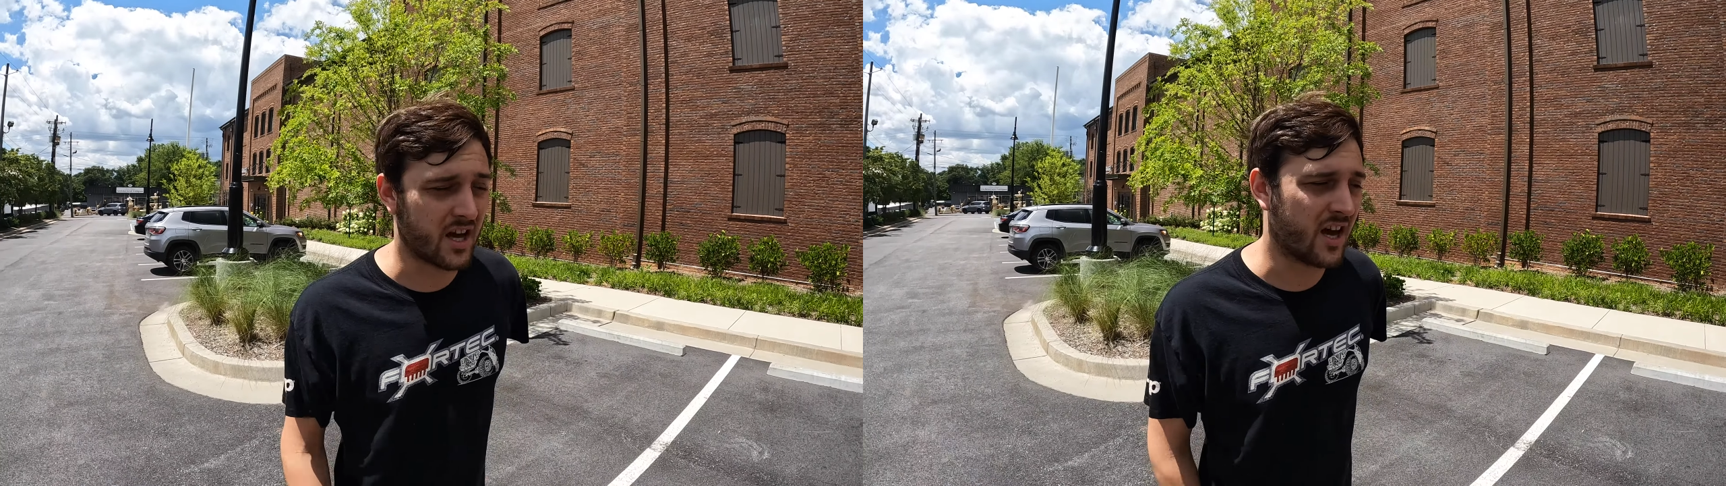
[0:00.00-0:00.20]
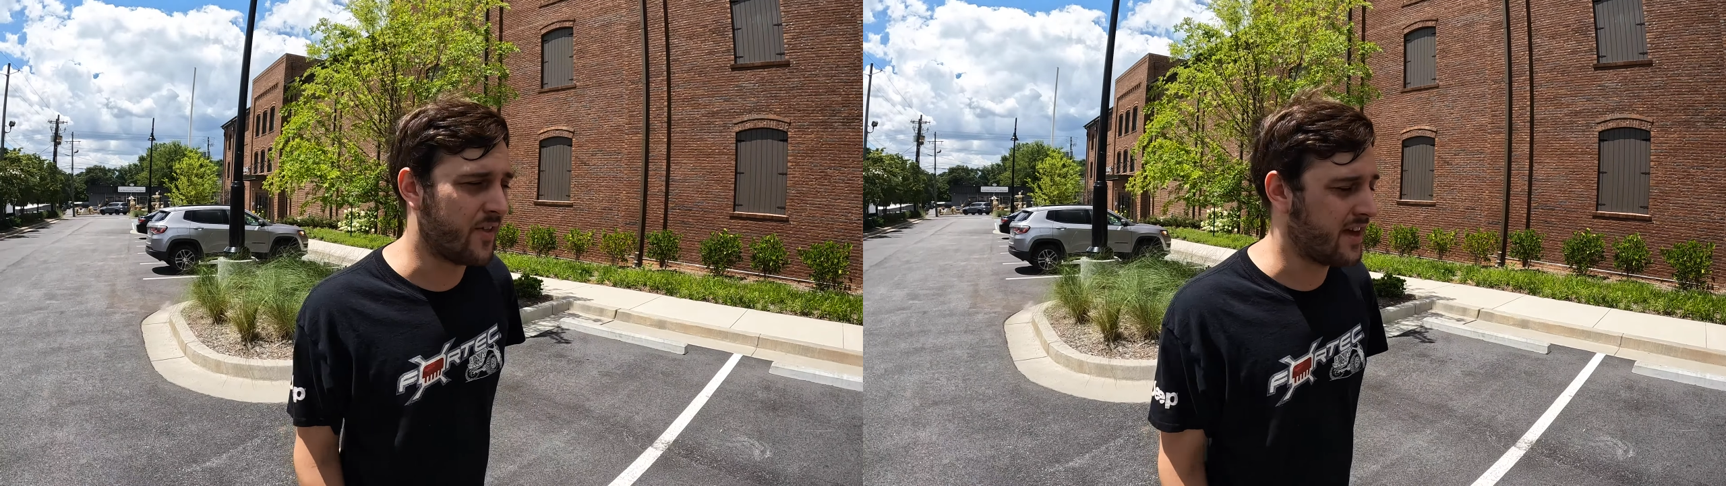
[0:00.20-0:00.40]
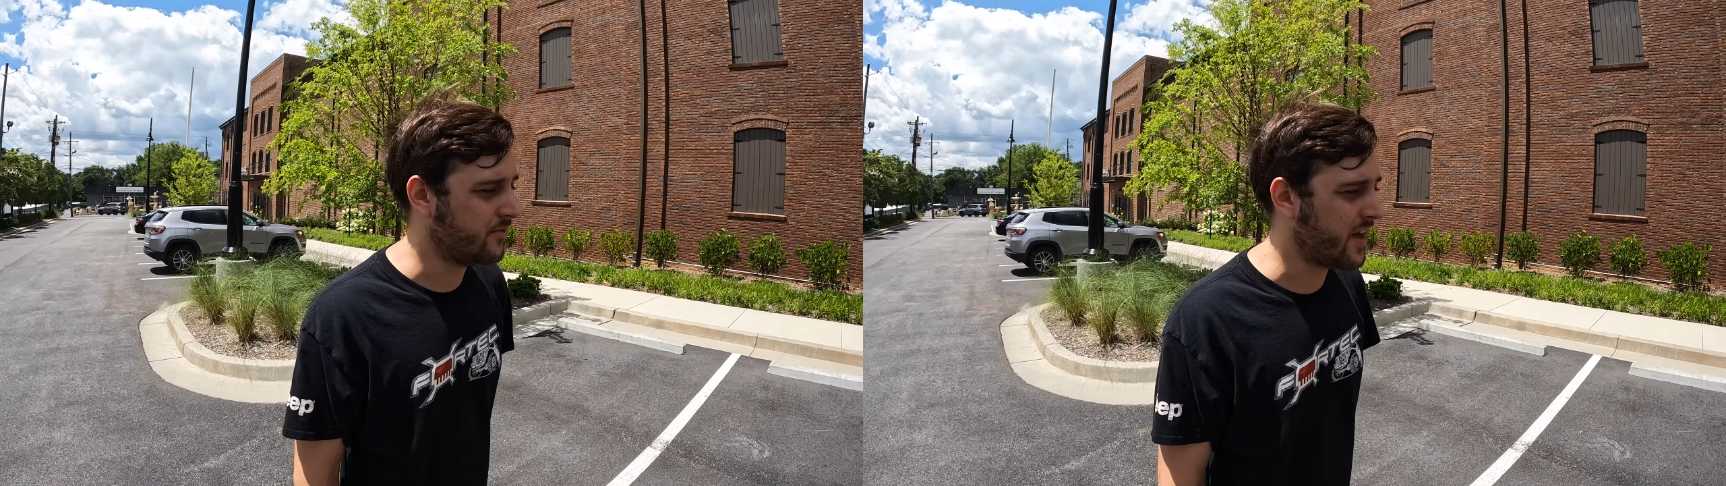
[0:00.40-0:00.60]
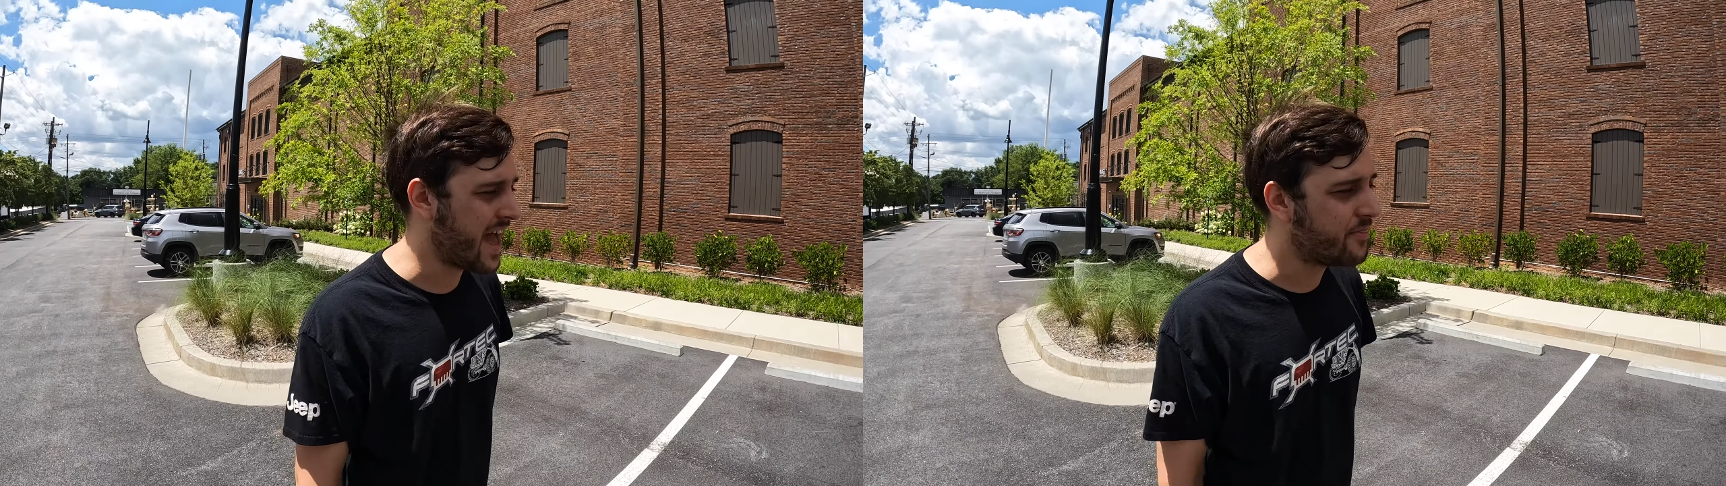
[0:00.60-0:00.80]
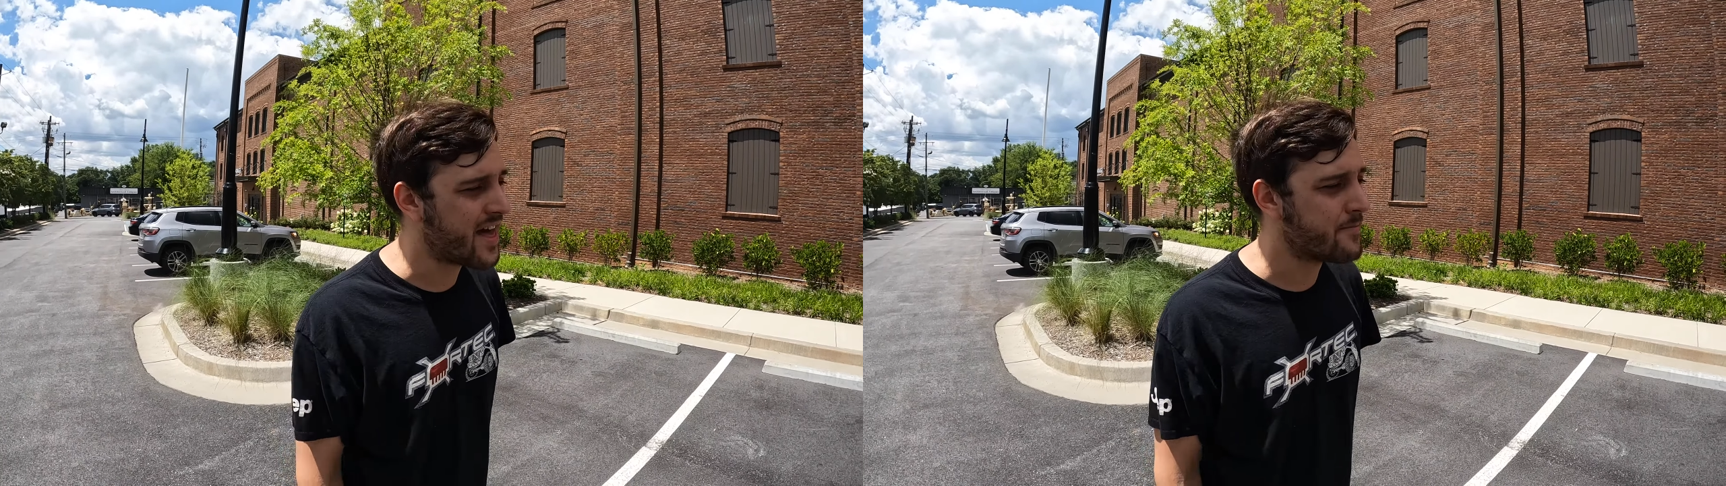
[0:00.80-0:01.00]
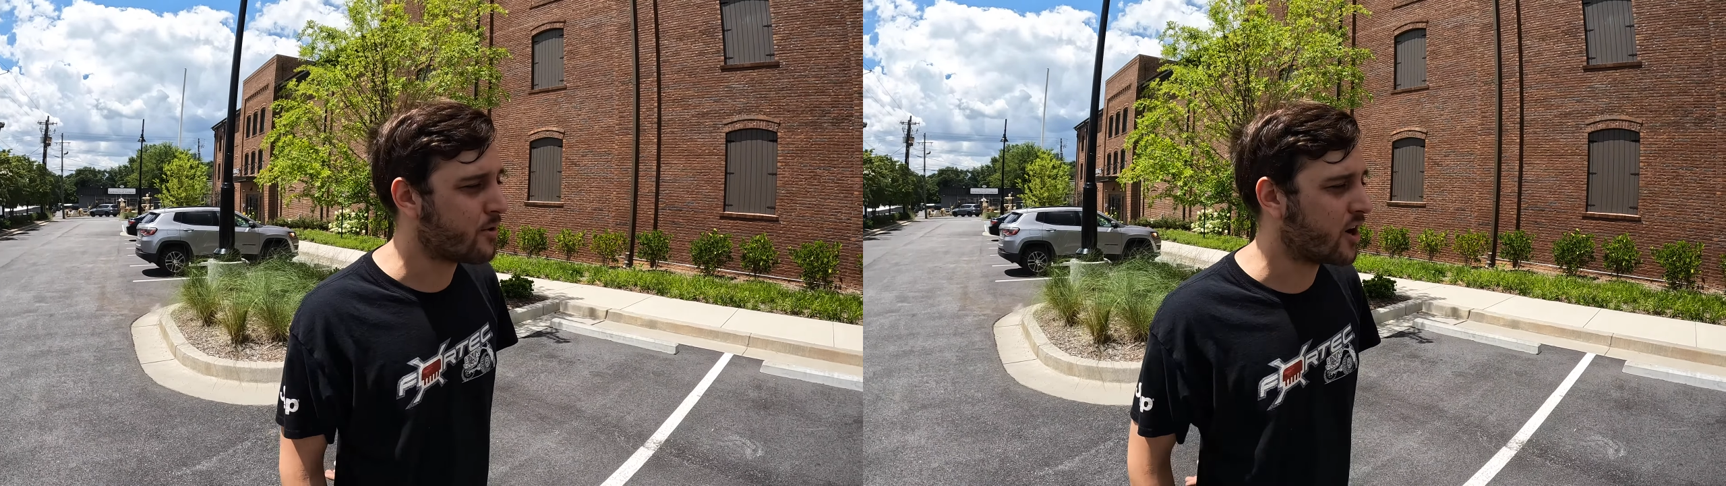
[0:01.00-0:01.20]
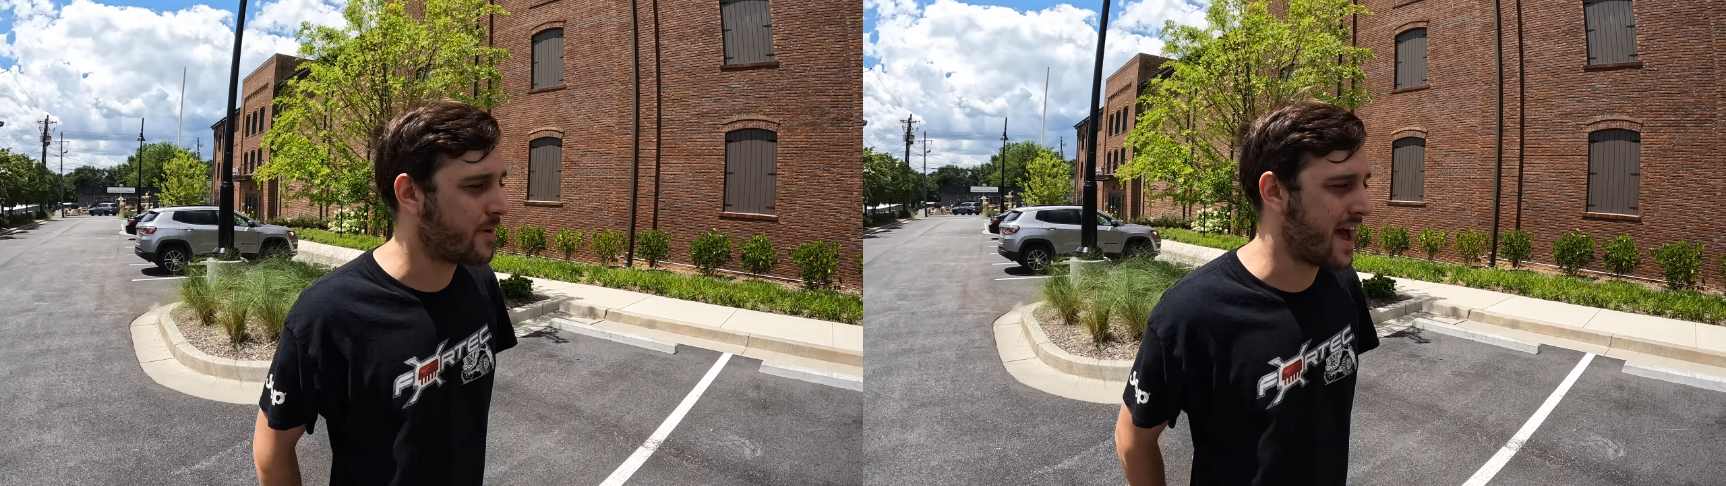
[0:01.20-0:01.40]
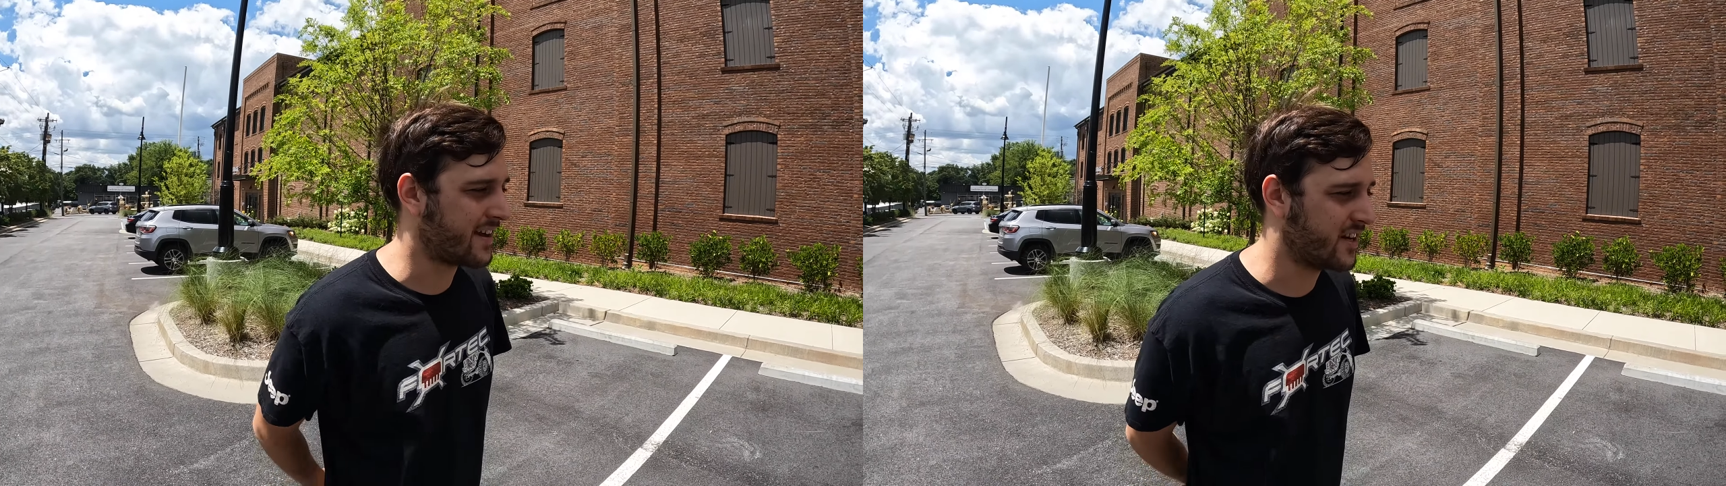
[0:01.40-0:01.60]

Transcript: They had that part back in